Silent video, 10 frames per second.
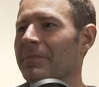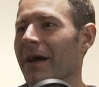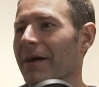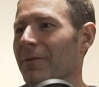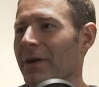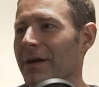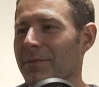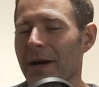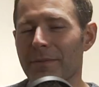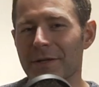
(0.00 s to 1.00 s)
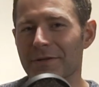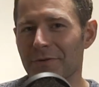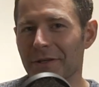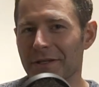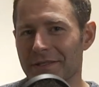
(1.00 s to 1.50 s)
when I'm in
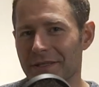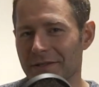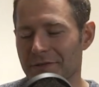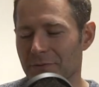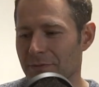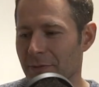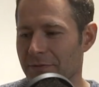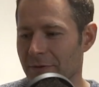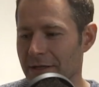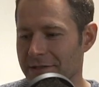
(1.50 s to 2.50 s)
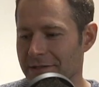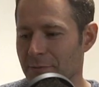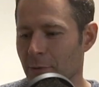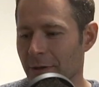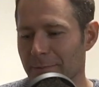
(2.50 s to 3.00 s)
doing these things with my friends in the
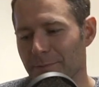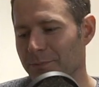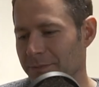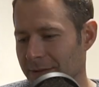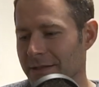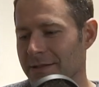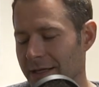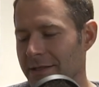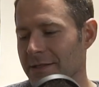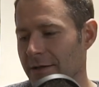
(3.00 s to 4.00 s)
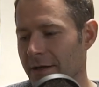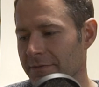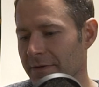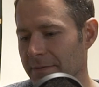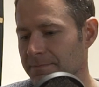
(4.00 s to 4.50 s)
morning. It's a lot
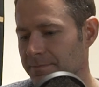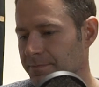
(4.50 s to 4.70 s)
of fun.